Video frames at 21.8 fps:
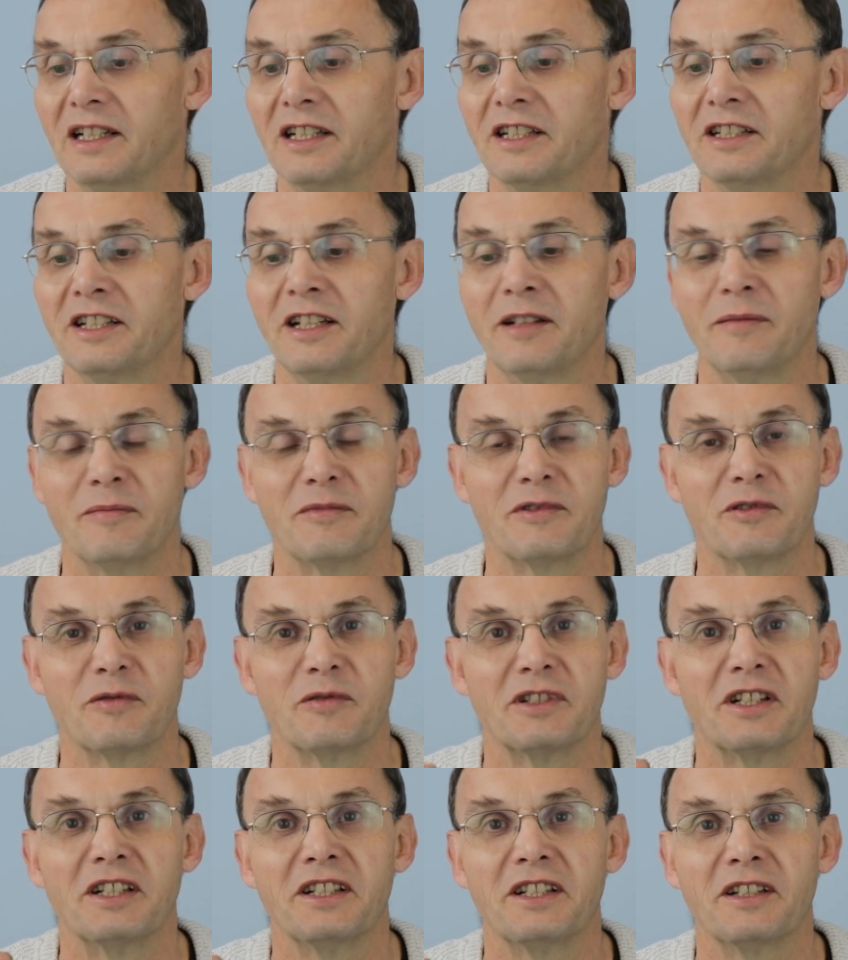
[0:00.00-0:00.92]
tips
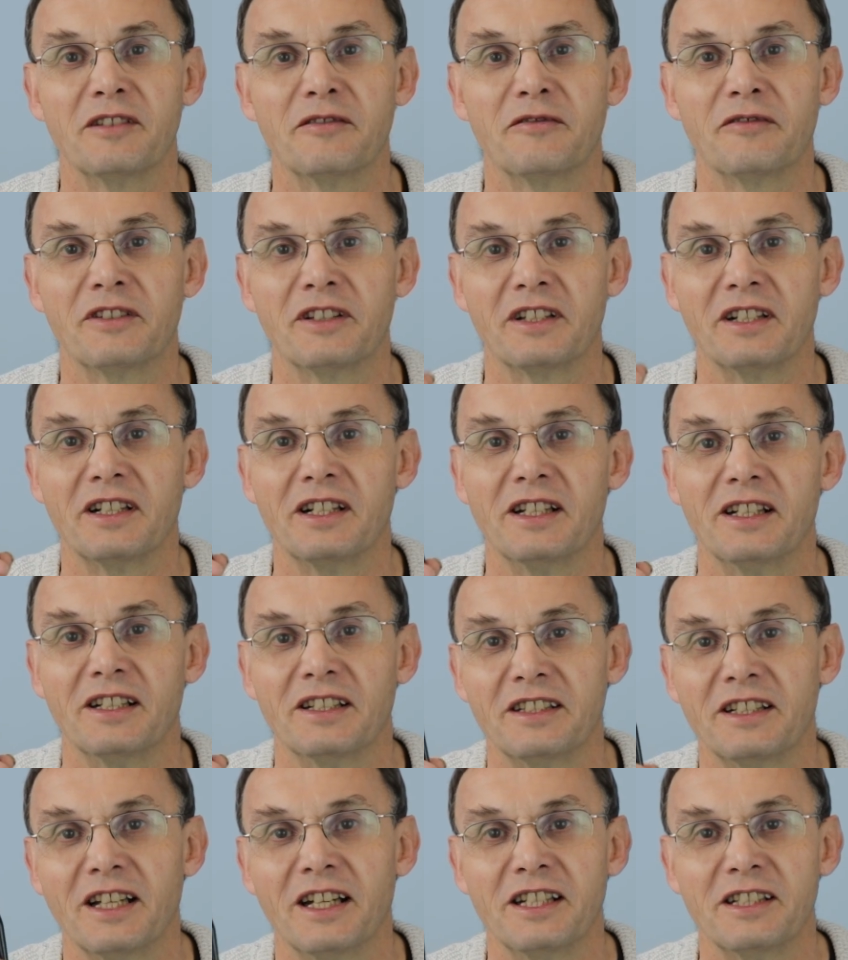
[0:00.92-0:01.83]
was ideal for the little
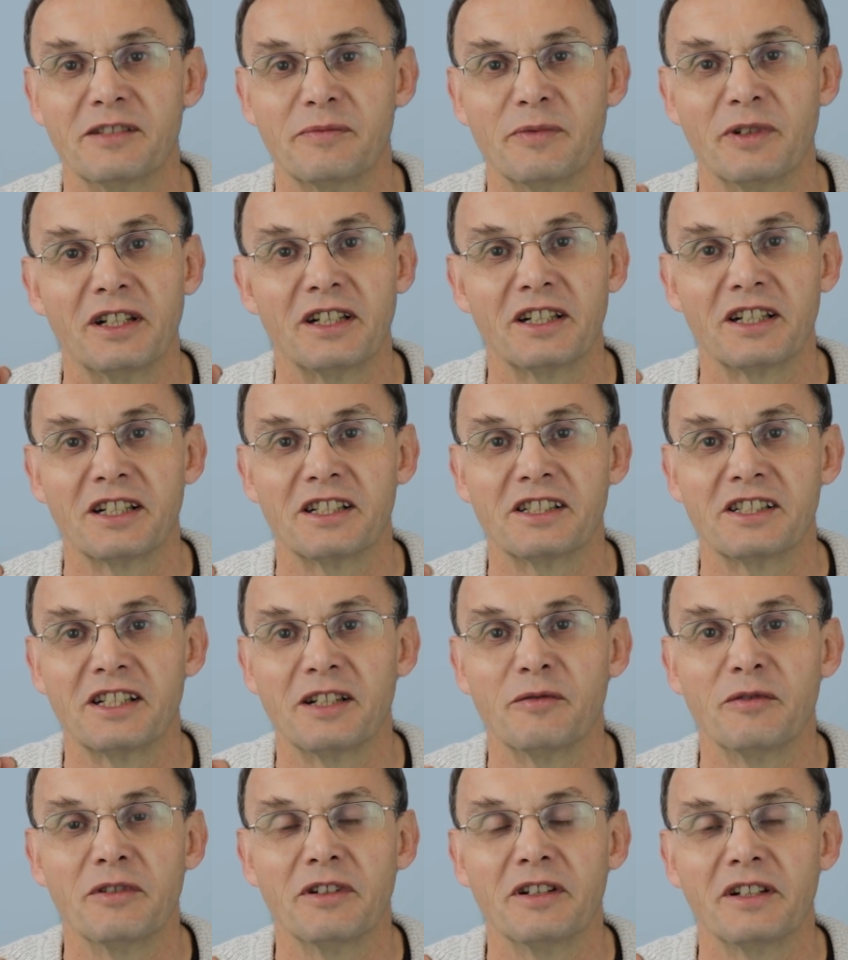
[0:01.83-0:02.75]
dace, but like I say,
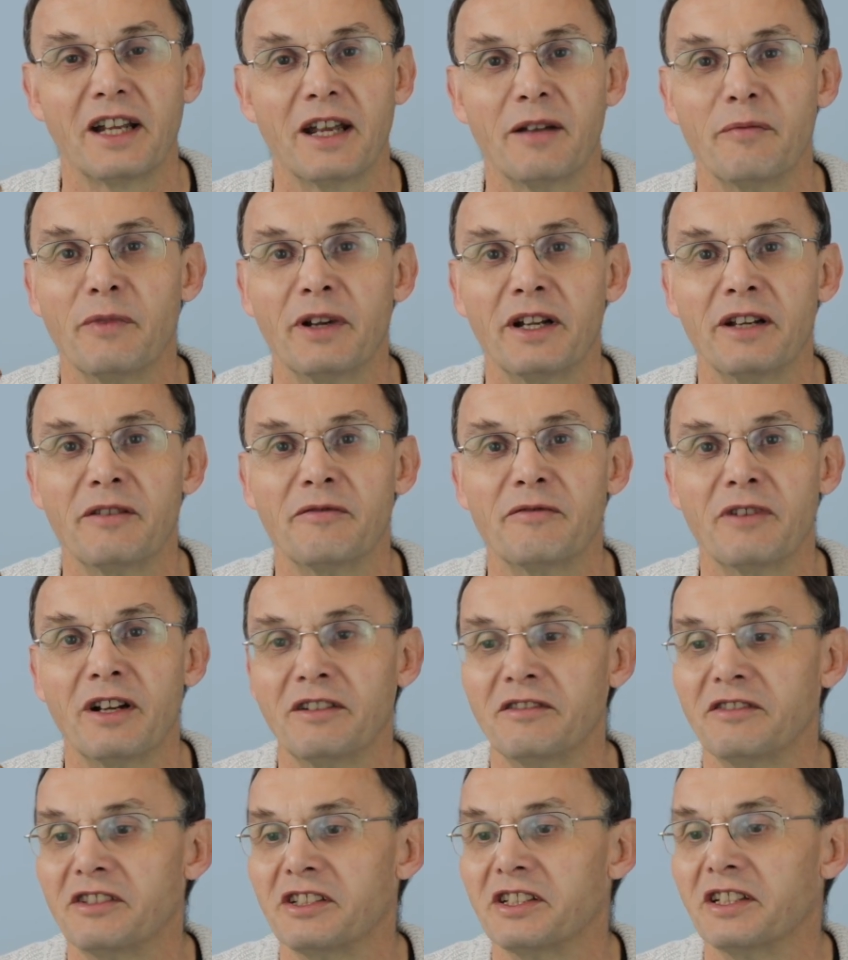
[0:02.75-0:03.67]
we weren't getting many
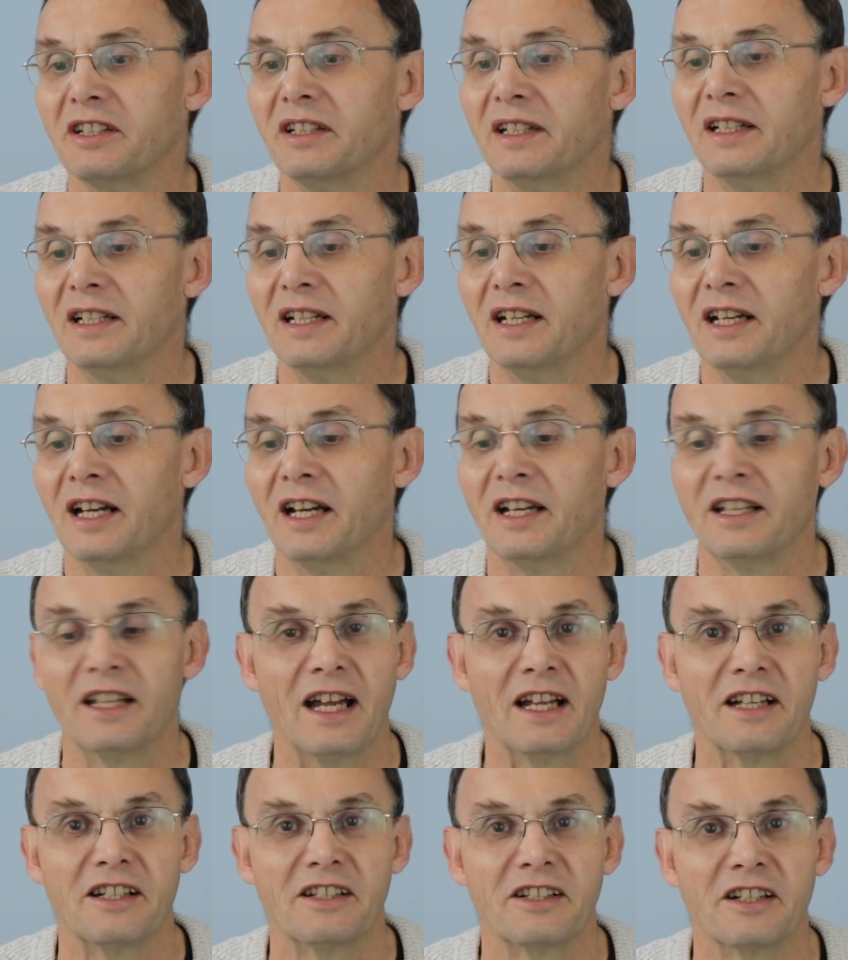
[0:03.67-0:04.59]
roach at
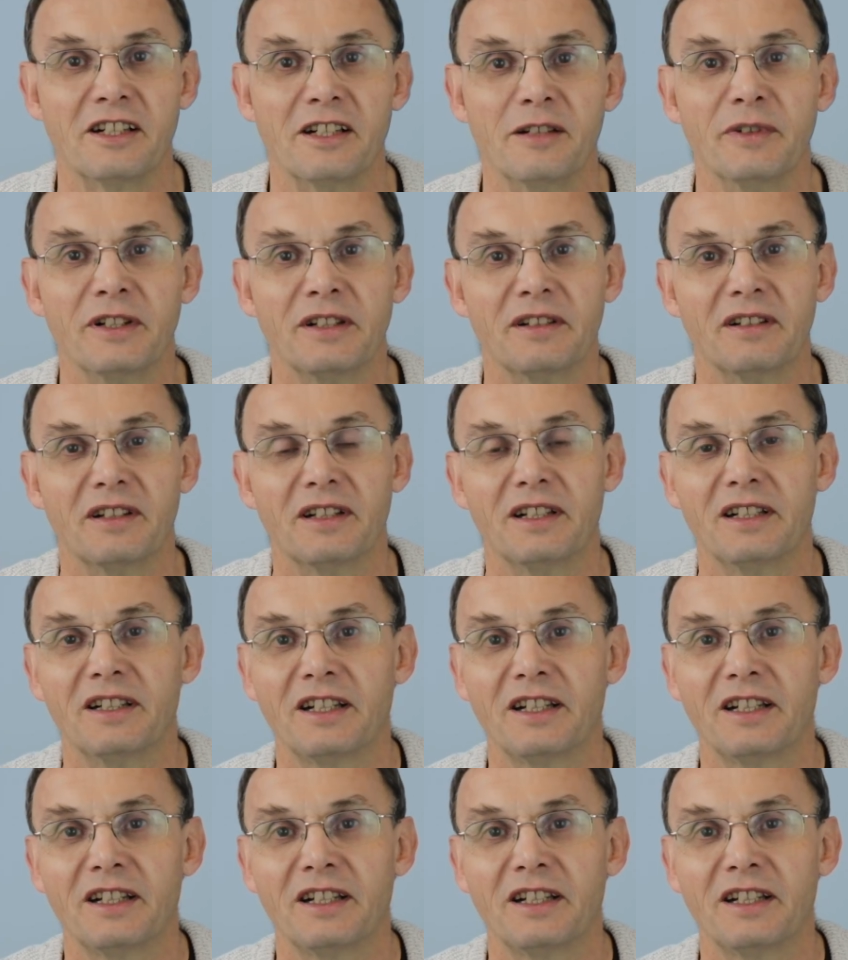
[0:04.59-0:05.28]
that time, and